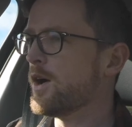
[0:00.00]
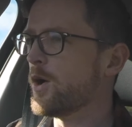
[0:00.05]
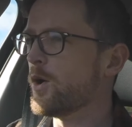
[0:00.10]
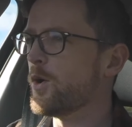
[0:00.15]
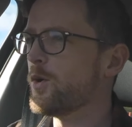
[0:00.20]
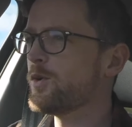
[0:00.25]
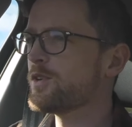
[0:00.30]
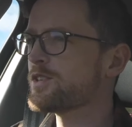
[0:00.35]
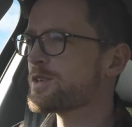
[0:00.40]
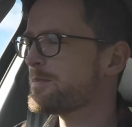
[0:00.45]

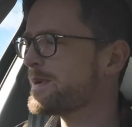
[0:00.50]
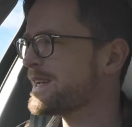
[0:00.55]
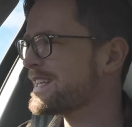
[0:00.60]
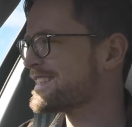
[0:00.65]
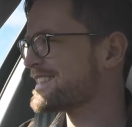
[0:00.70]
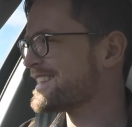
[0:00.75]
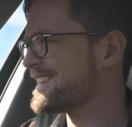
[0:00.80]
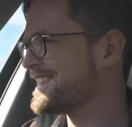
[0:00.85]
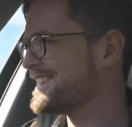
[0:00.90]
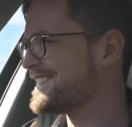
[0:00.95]
Hold your
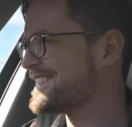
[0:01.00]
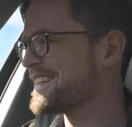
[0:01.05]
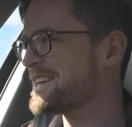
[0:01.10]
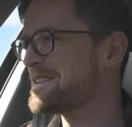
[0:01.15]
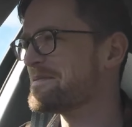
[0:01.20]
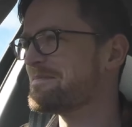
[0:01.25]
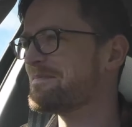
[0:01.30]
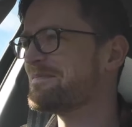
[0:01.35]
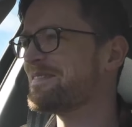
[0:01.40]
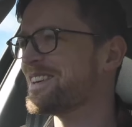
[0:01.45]
bits in,
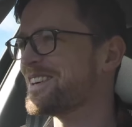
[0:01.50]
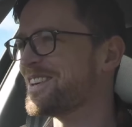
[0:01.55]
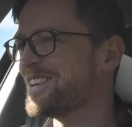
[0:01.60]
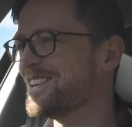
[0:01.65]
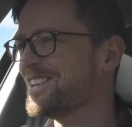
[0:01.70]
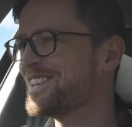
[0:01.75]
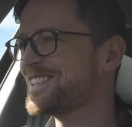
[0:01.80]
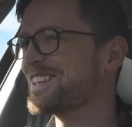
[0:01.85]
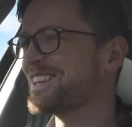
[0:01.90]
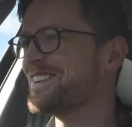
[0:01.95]
Tim,
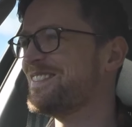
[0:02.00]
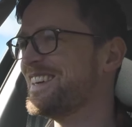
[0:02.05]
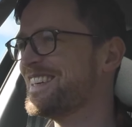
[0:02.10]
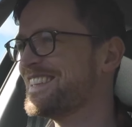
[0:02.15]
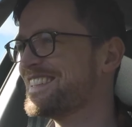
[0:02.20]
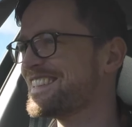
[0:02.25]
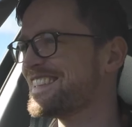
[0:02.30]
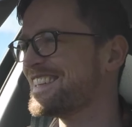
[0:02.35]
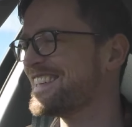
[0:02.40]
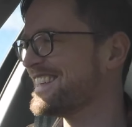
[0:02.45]
hold your
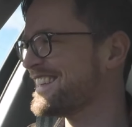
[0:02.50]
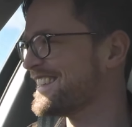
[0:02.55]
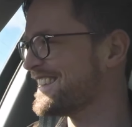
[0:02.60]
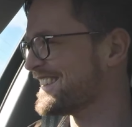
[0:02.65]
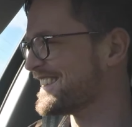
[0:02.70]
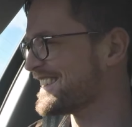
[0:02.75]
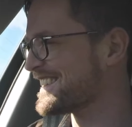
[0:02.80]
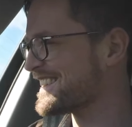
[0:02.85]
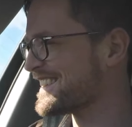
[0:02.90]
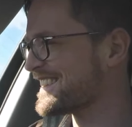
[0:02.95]
bits
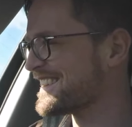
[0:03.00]
in.